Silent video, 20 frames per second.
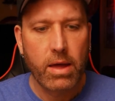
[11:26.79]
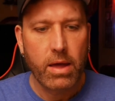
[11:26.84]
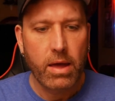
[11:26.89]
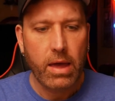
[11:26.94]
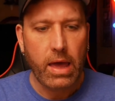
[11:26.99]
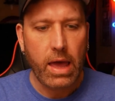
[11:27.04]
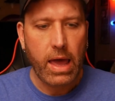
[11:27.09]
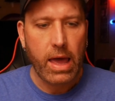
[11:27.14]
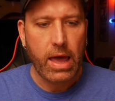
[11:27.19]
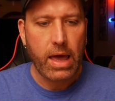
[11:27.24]

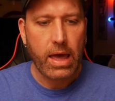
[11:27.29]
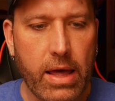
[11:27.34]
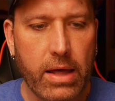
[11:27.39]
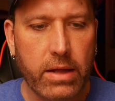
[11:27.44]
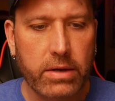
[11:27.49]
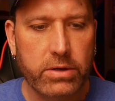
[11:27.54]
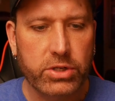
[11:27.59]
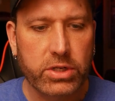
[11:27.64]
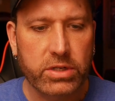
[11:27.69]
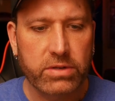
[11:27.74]

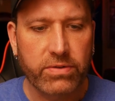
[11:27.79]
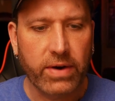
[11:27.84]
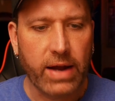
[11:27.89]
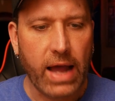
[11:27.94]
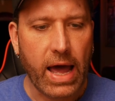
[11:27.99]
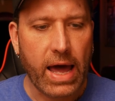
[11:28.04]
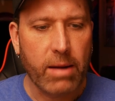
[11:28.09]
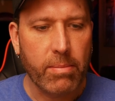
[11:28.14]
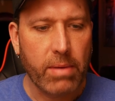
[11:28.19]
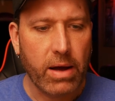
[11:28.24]
and just
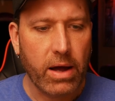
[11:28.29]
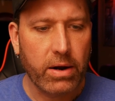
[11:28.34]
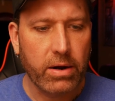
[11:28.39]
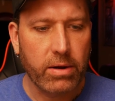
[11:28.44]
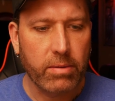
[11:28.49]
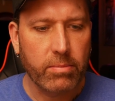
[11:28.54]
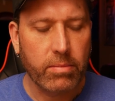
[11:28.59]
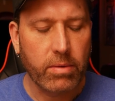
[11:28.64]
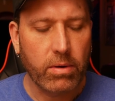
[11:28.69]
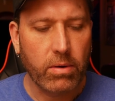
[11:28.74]
forgot about
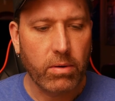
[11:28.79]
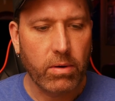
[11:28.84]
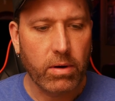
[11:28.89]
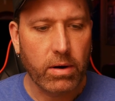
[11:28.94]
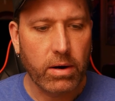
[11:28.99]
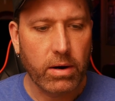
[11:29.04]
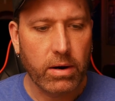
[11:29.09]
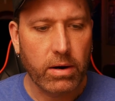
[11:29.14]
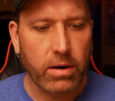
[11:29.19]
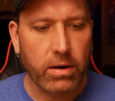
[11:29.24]
him
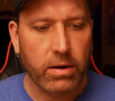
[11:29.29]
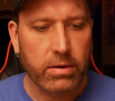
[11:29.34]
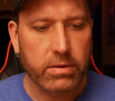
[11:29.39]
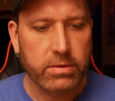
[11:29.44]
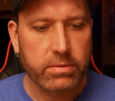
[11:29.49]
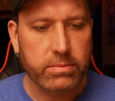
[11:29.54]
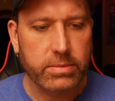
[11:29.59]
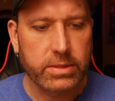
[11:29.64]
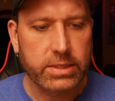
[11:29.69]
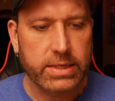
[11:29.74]
or
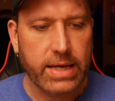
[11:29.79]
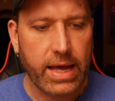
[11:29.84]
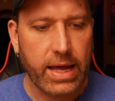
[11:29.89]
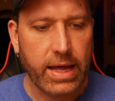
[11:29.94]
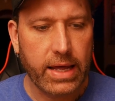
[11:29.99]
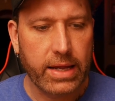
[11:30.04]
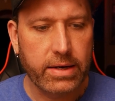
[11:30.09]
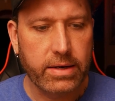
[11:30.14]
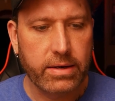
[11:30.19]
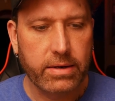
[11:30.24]

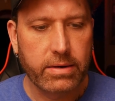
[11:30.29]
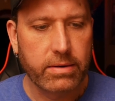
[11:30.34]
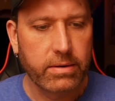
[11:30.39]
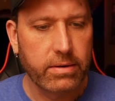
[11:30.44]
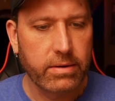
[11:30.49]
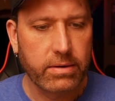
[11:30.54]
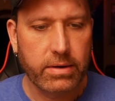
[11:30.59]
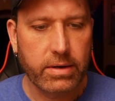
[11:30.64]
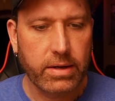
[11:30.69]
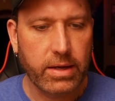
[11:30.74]
said
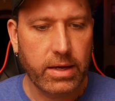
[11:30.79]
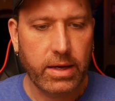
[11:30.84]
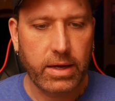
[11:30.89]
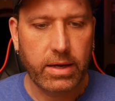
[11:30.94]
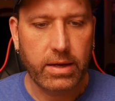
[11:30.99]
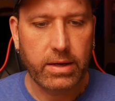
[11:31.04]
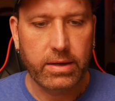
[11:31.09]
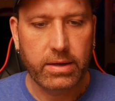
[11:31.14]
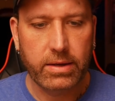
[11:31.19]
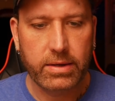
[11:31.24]

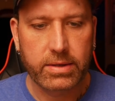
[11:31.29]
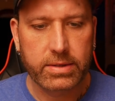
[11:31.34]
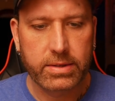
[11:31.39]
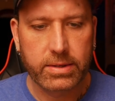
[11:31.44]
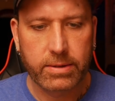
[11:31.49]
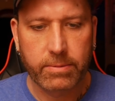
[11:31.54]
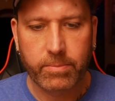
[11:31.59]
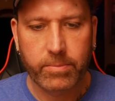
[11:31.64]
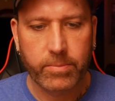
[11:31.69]
he's